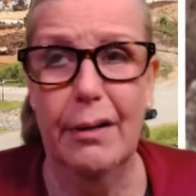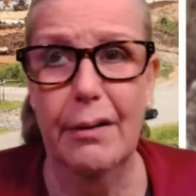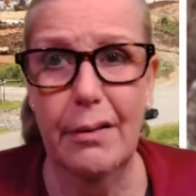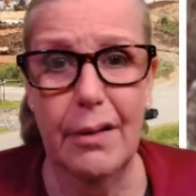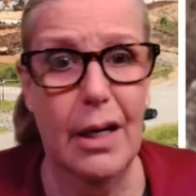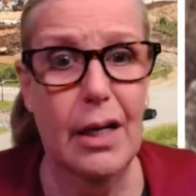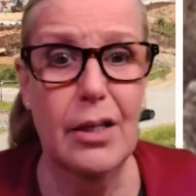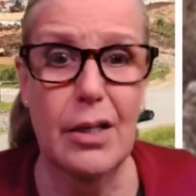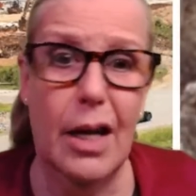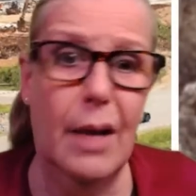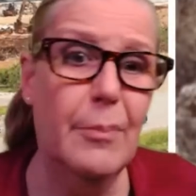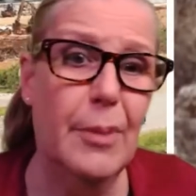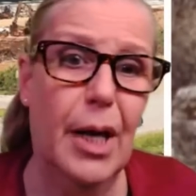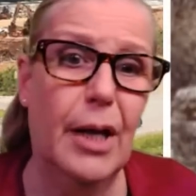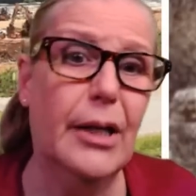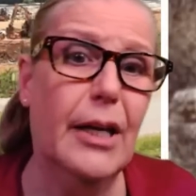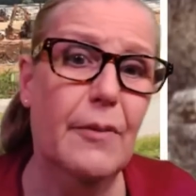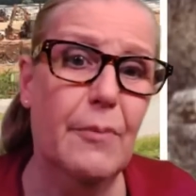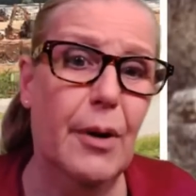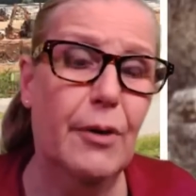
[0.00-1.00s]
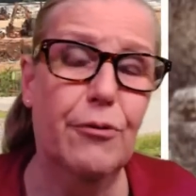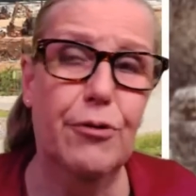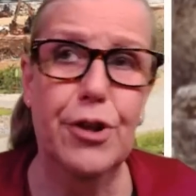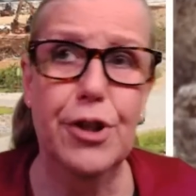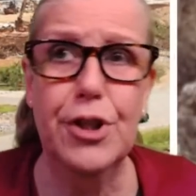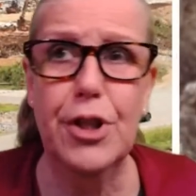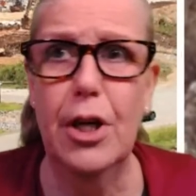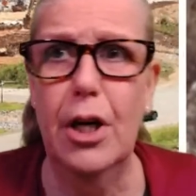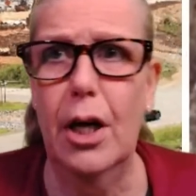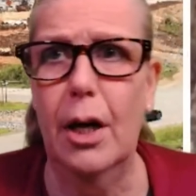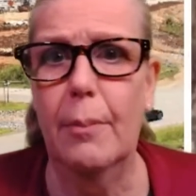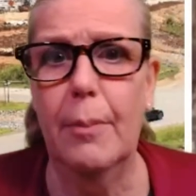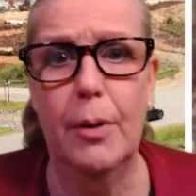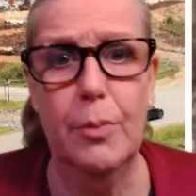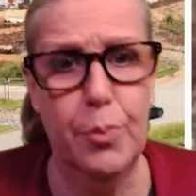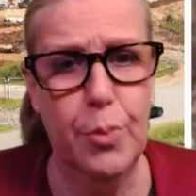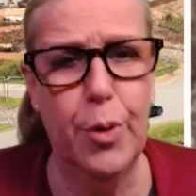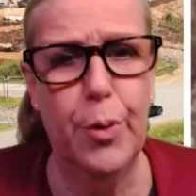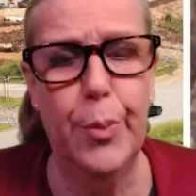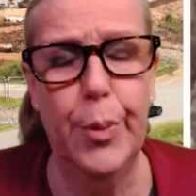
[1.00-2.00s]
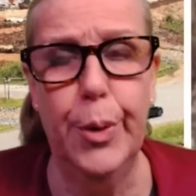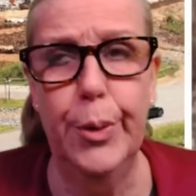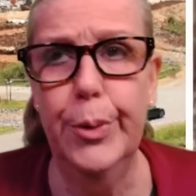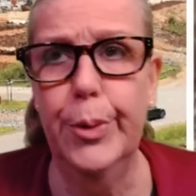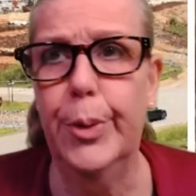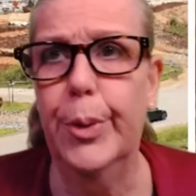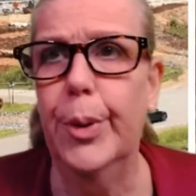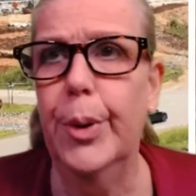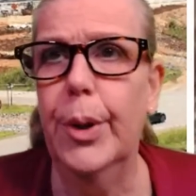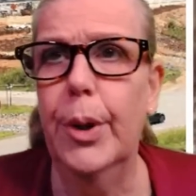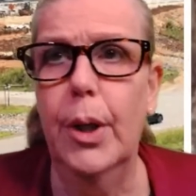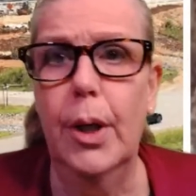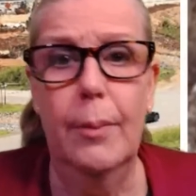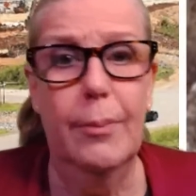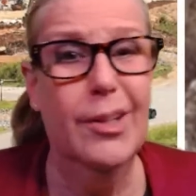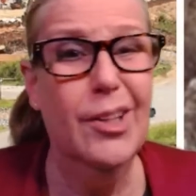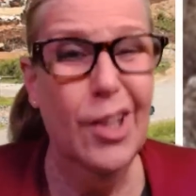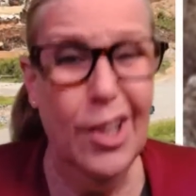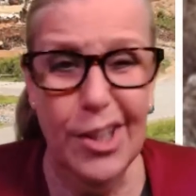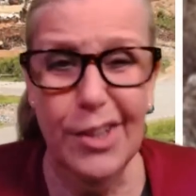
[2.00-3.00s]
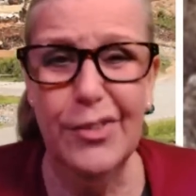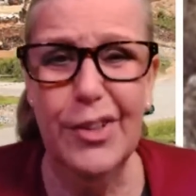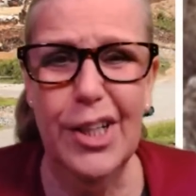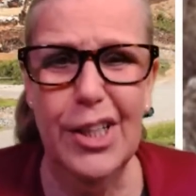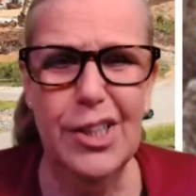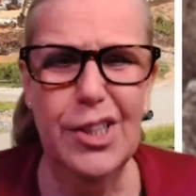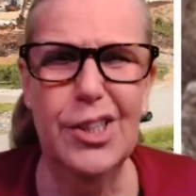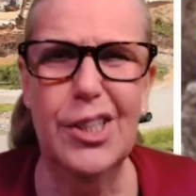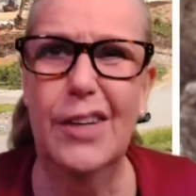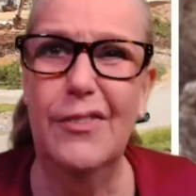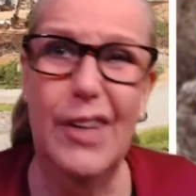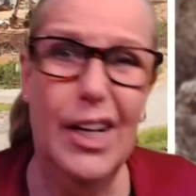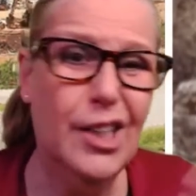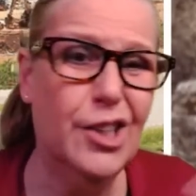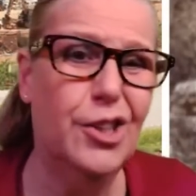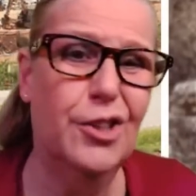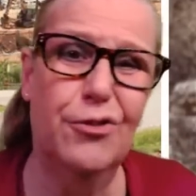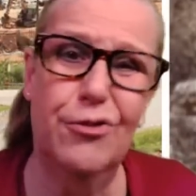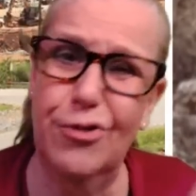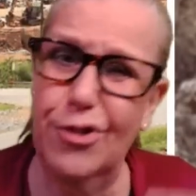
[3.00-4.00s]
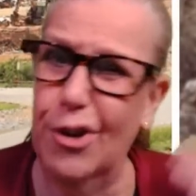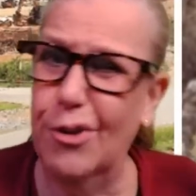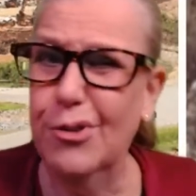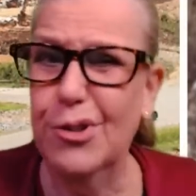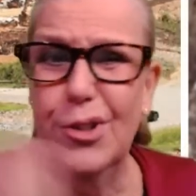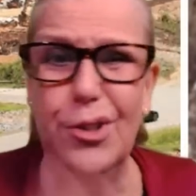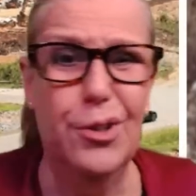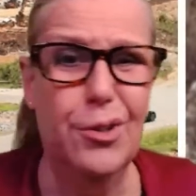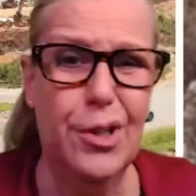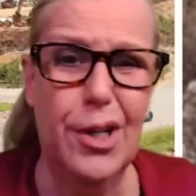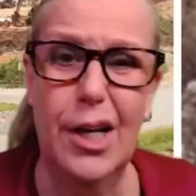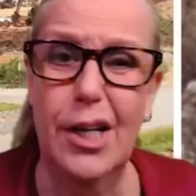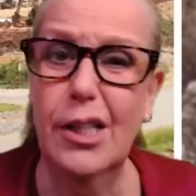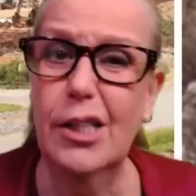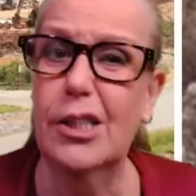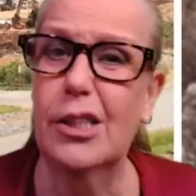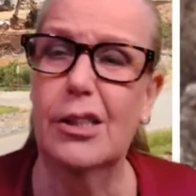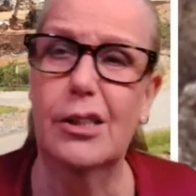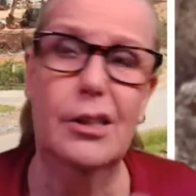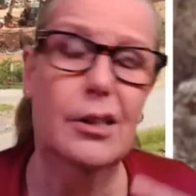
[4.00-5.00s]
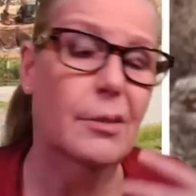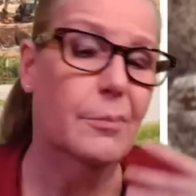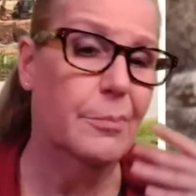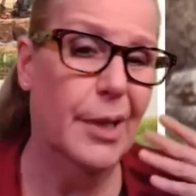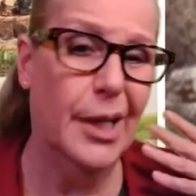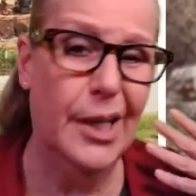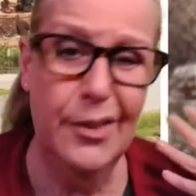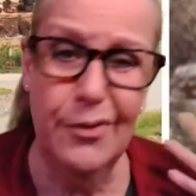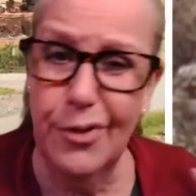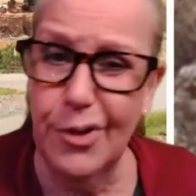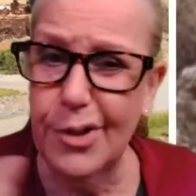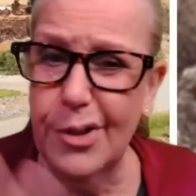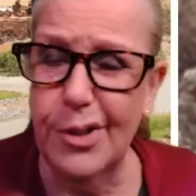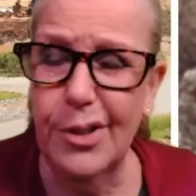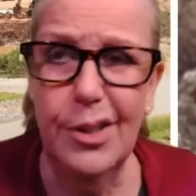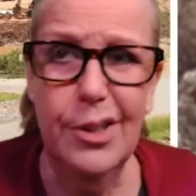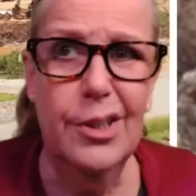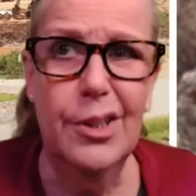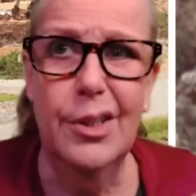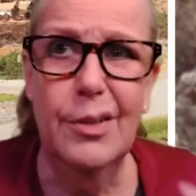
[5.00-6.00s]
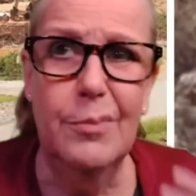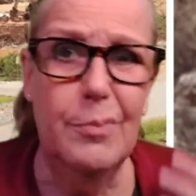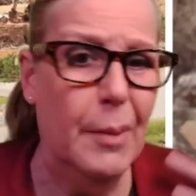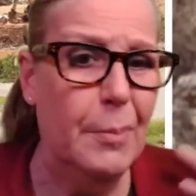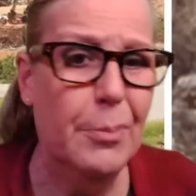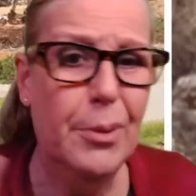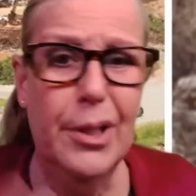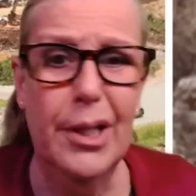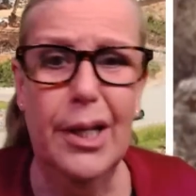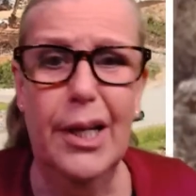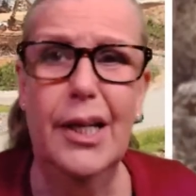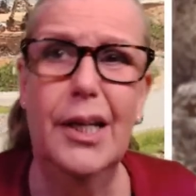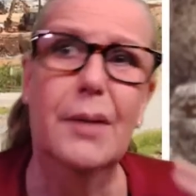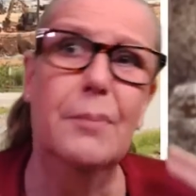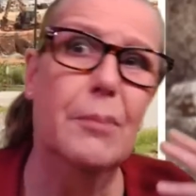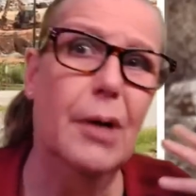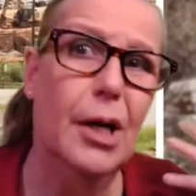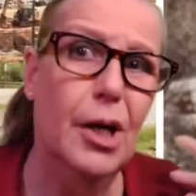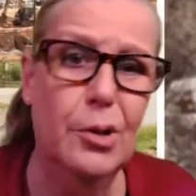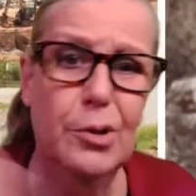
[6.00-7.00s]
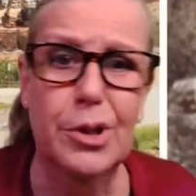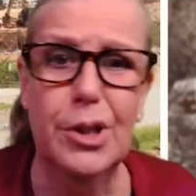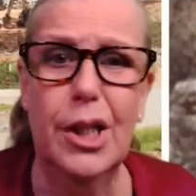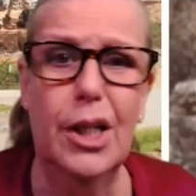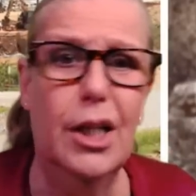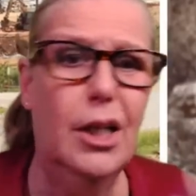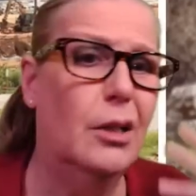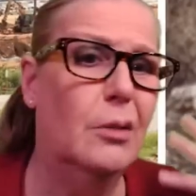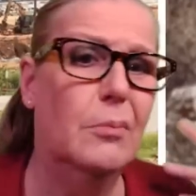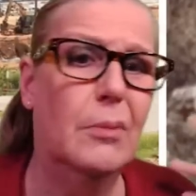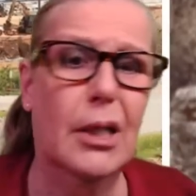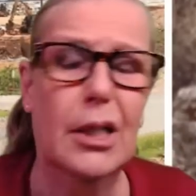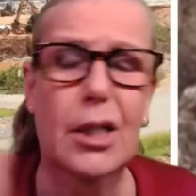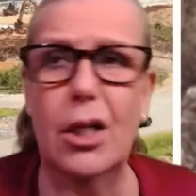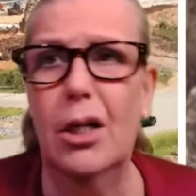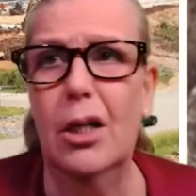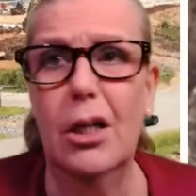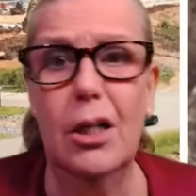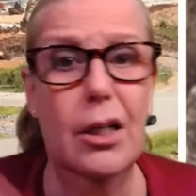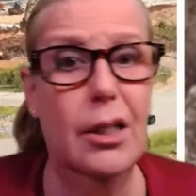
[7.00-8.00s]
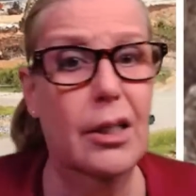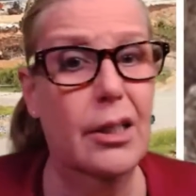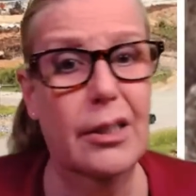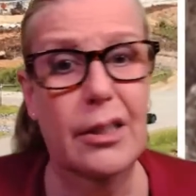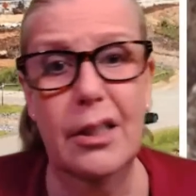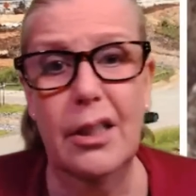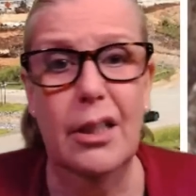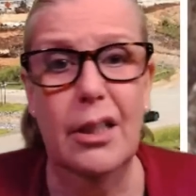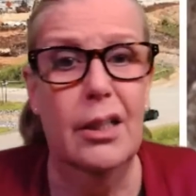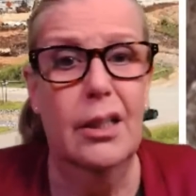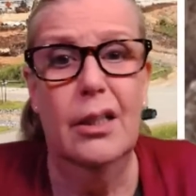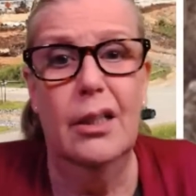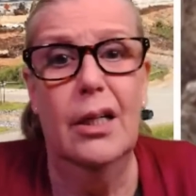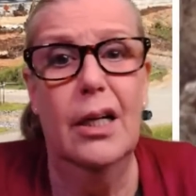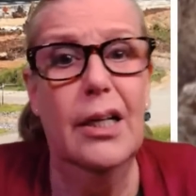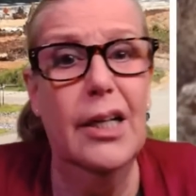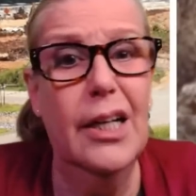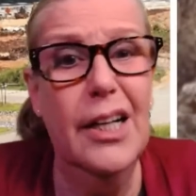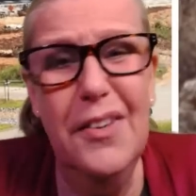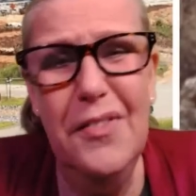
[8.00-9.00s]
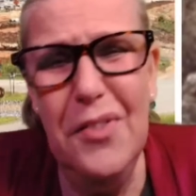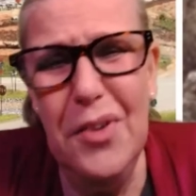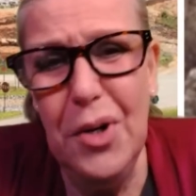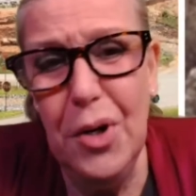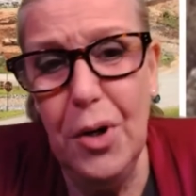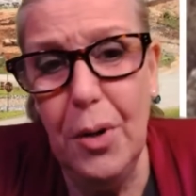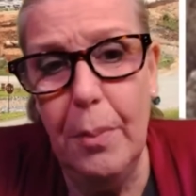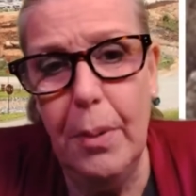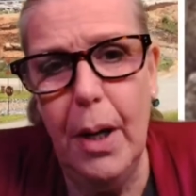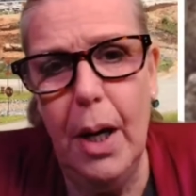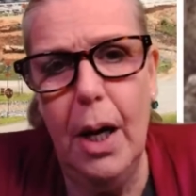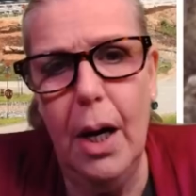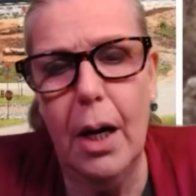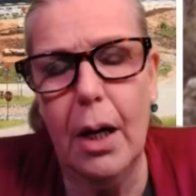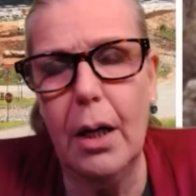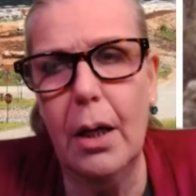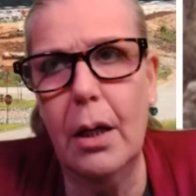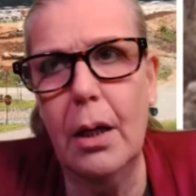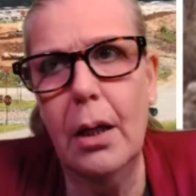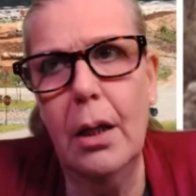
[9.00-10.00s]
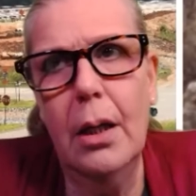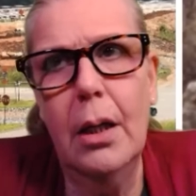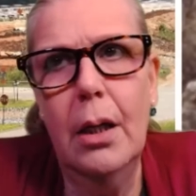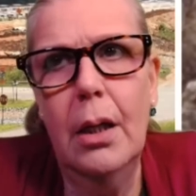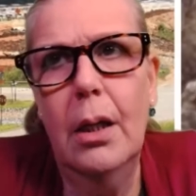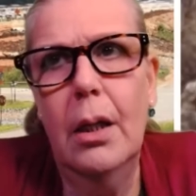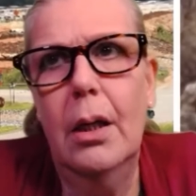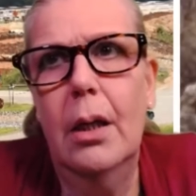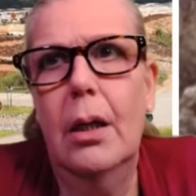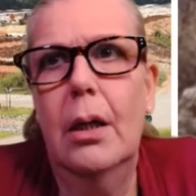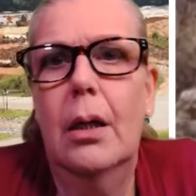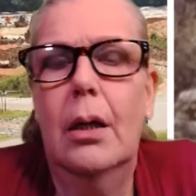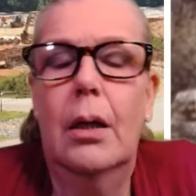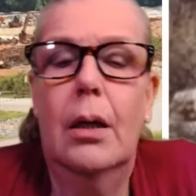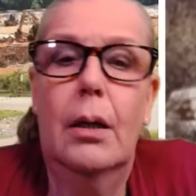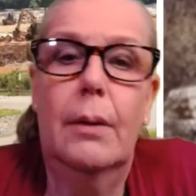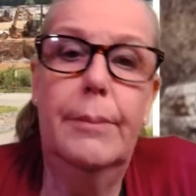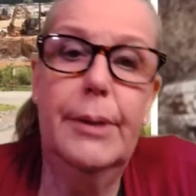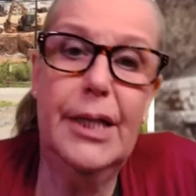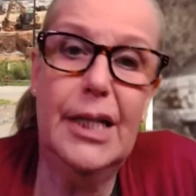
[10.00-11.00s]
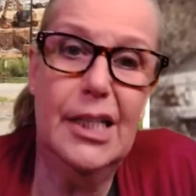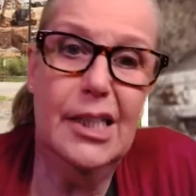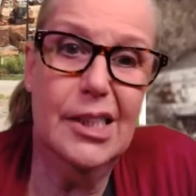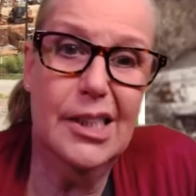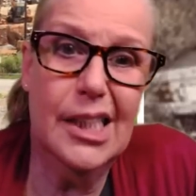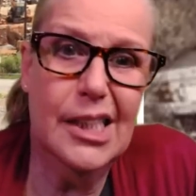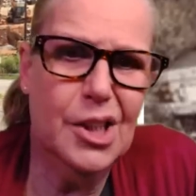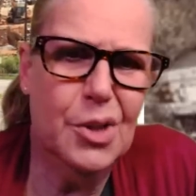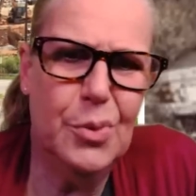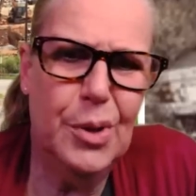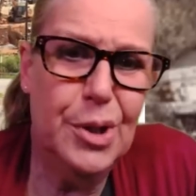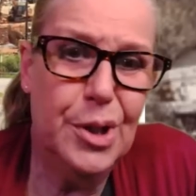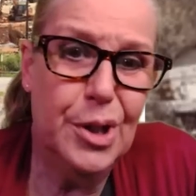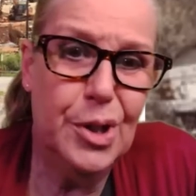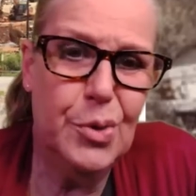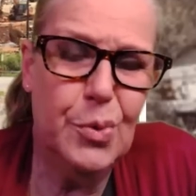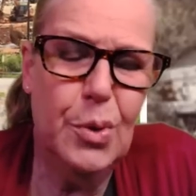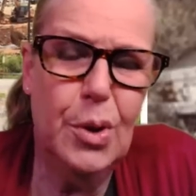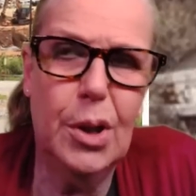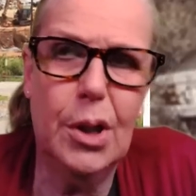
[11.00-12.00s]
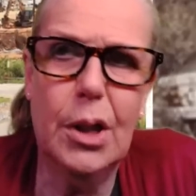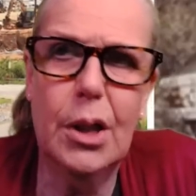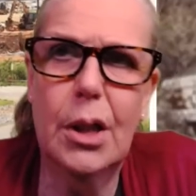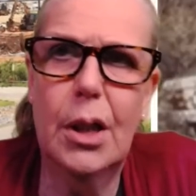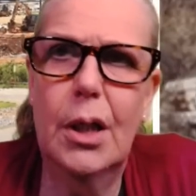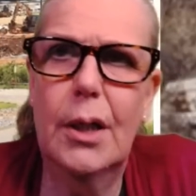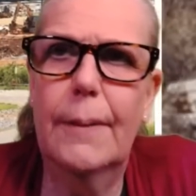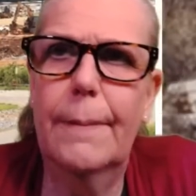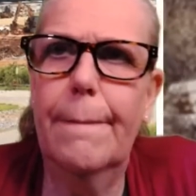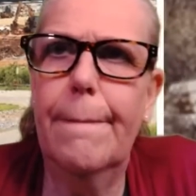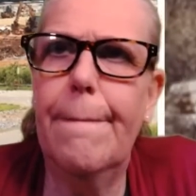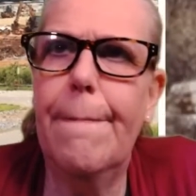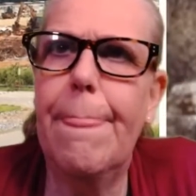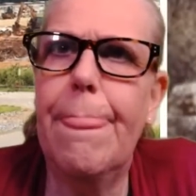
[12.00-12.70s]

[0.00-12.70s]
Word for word: Uh, I mean, I gave my free time, I pro bono a lot of cases I've actually flown to location, paid for my plane, my hotel, my car, and and I didn't even hear back because that's the way things work. Um,